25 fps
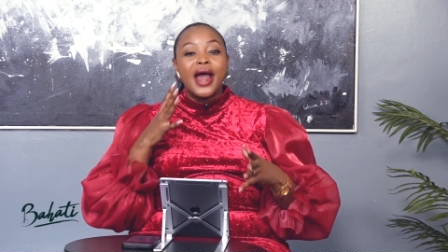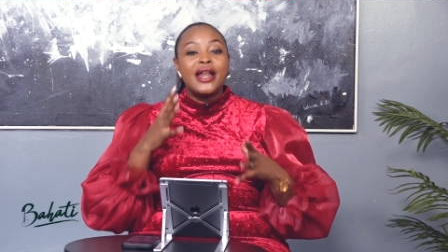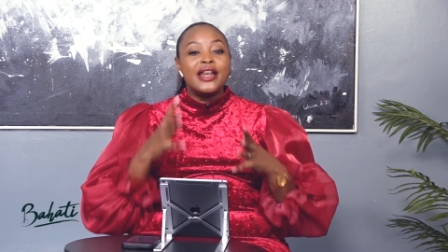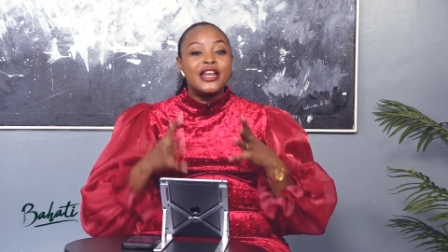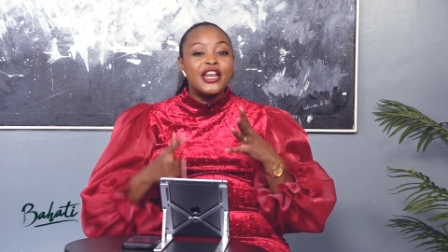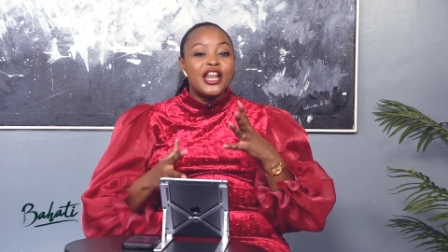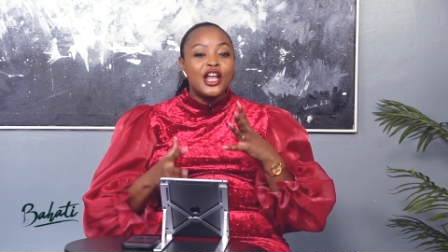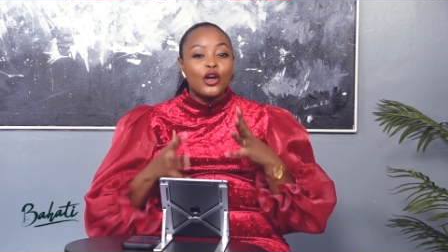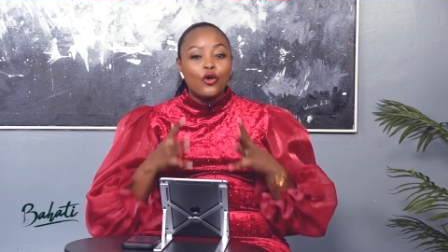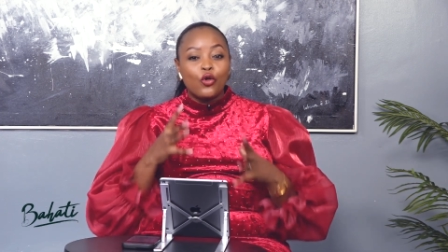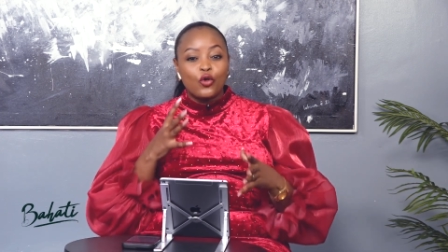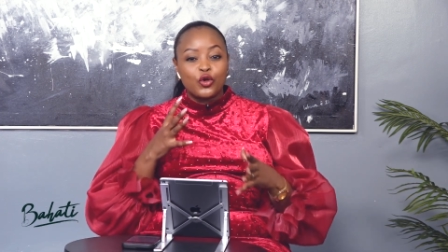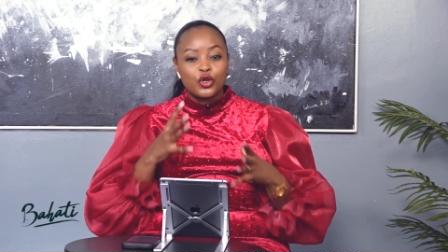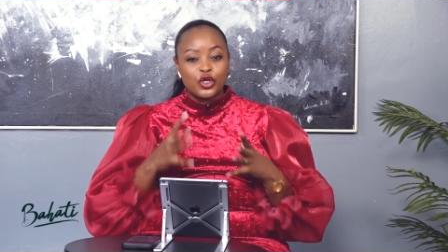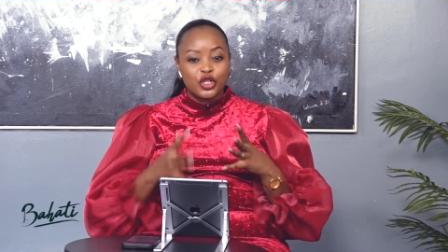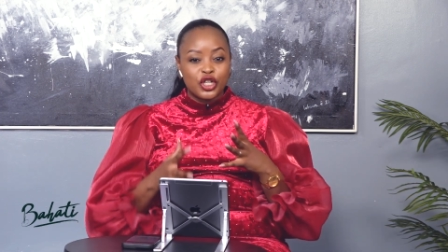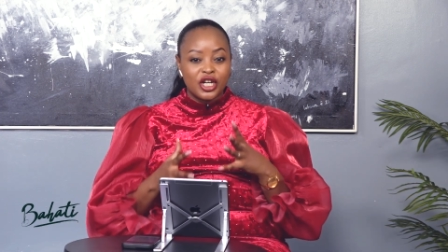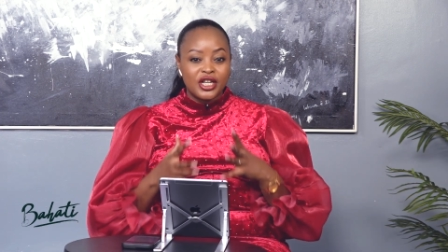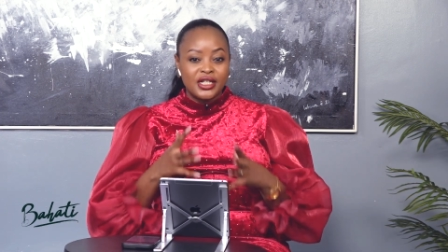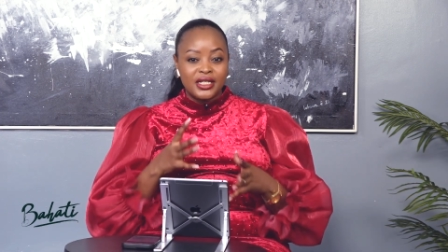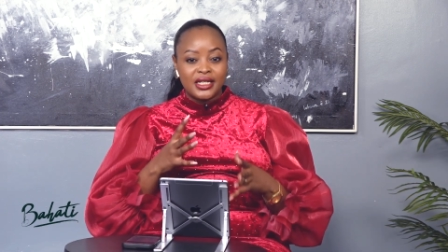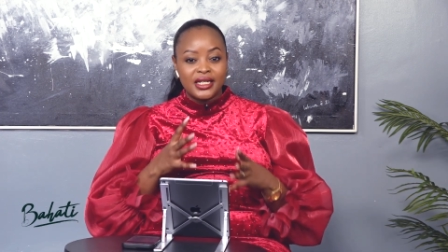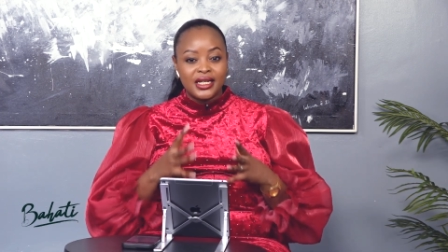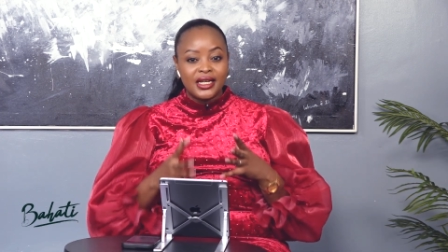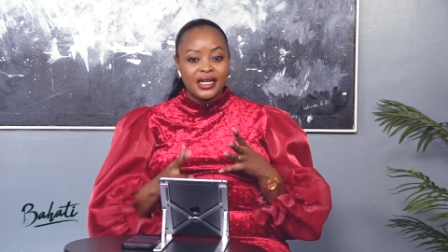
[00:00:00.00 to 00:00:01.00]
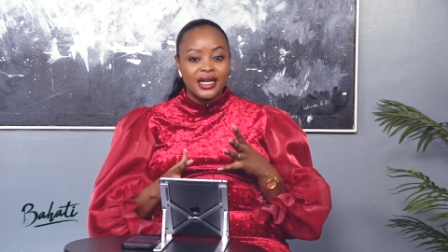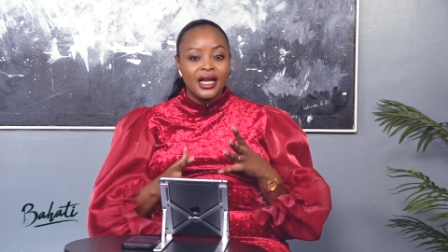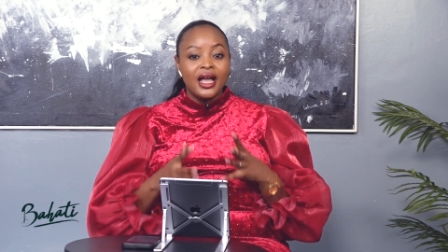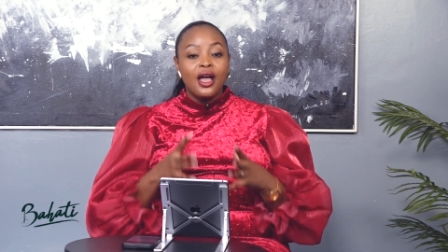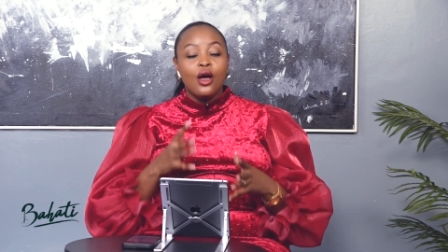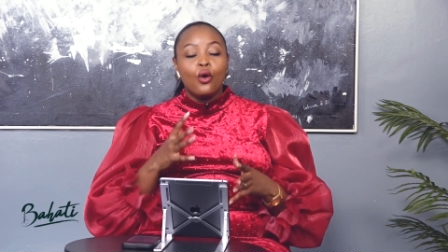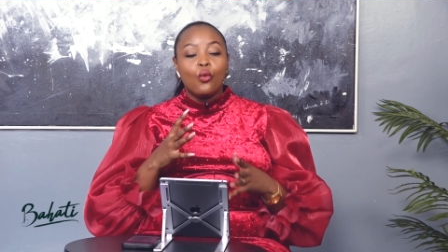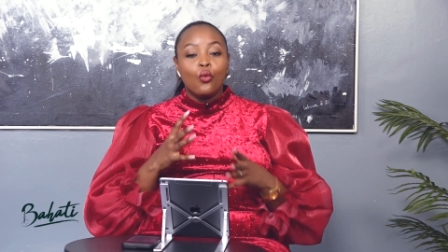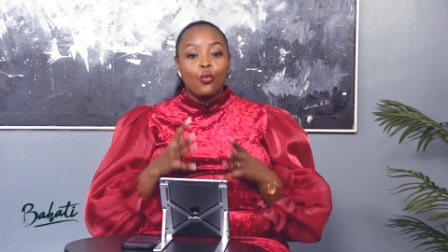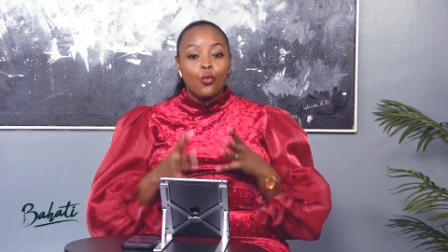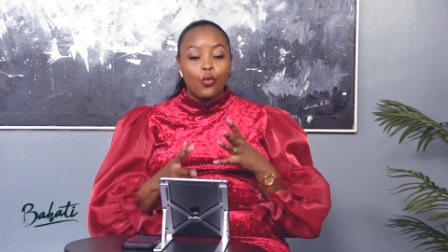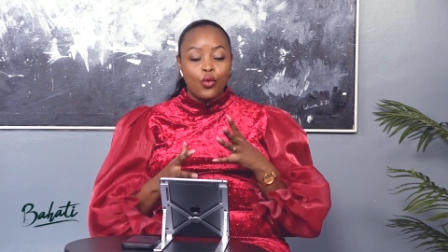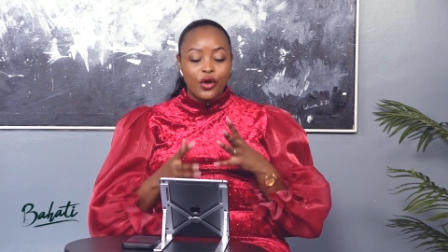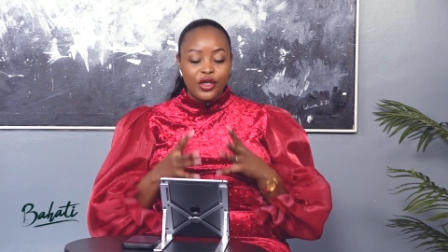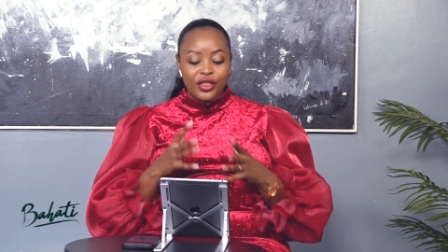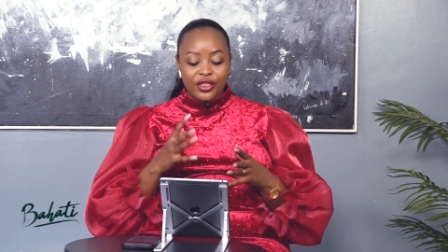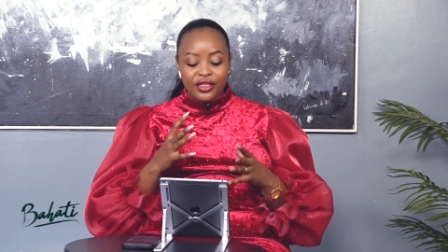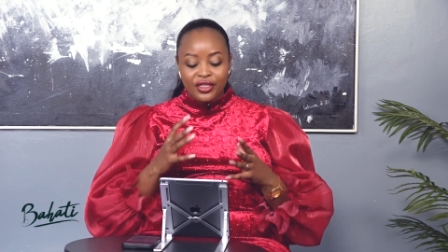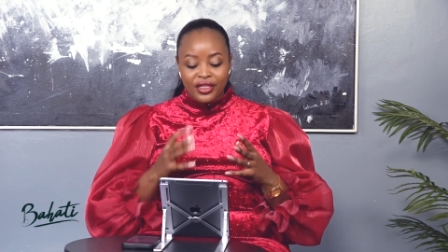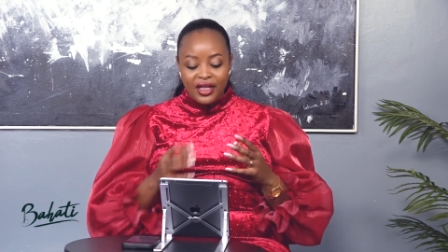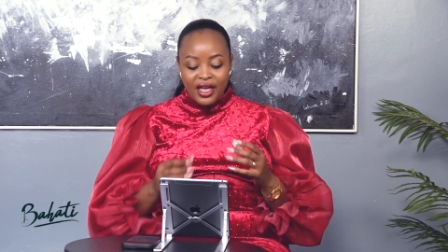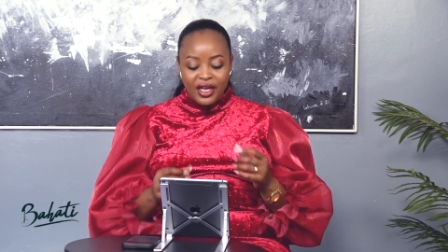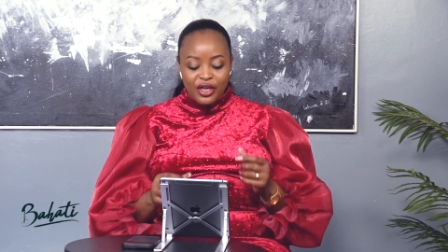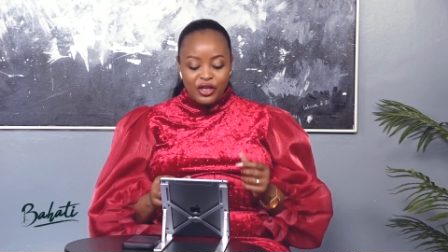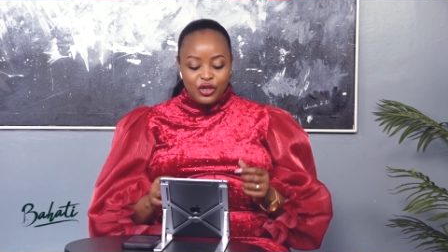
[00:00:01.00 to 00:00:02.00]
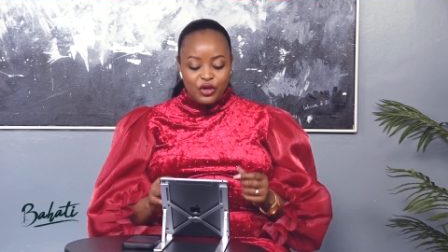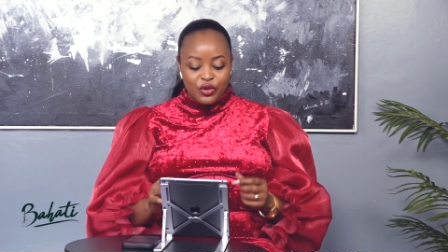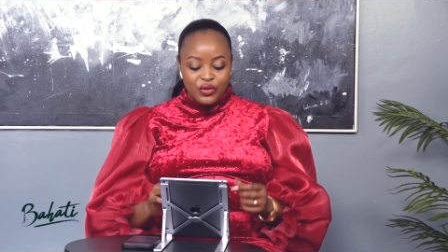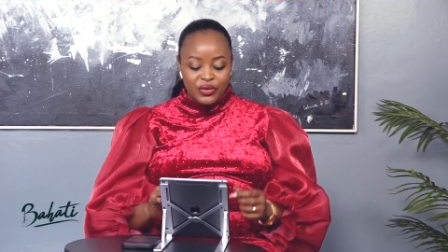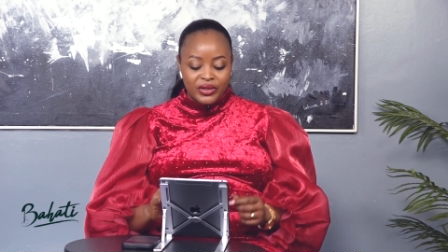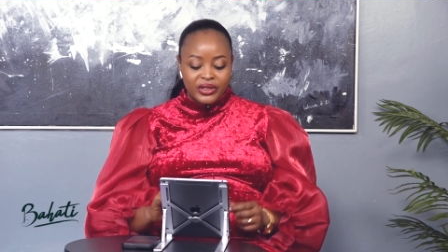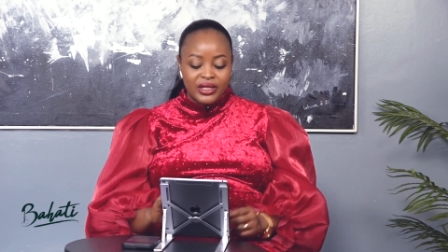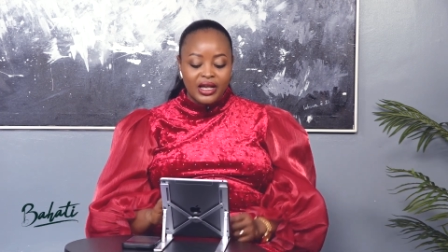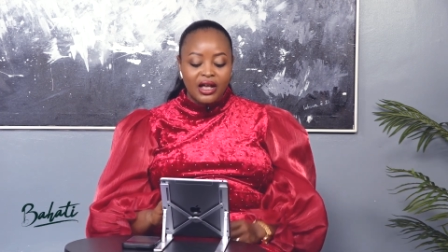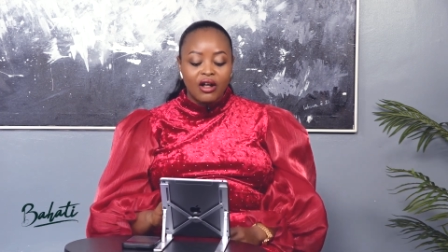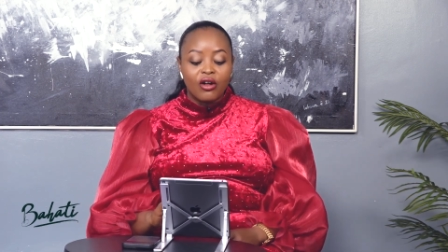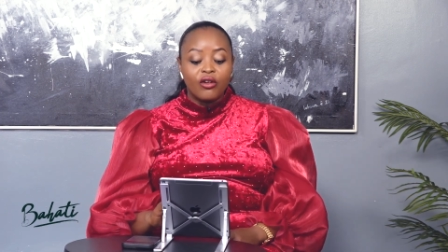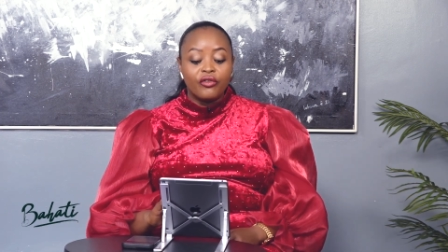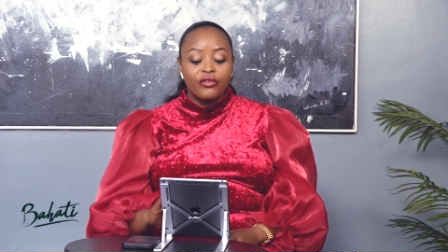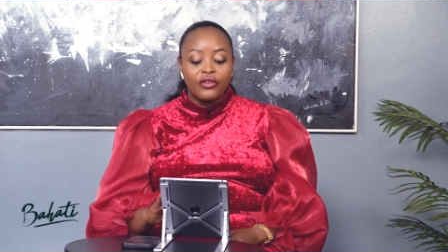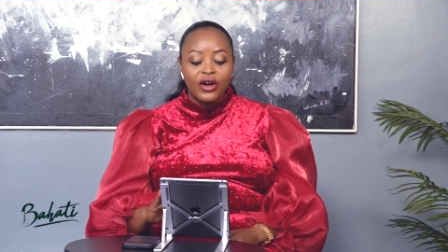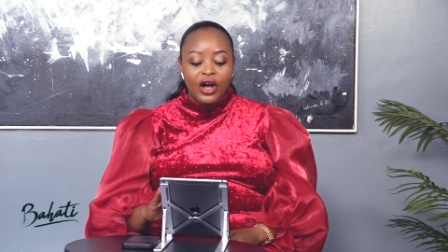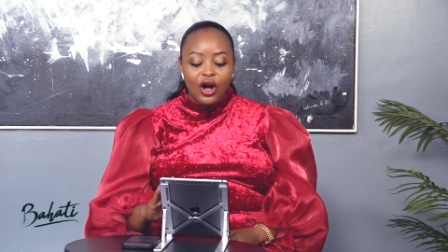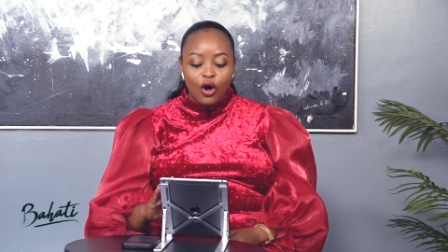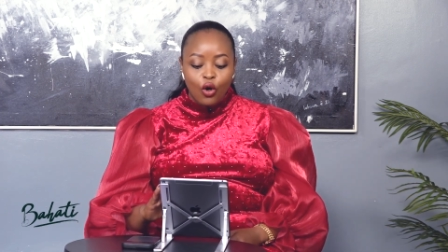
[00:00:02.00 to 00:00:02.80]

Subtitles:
negotiating with yourself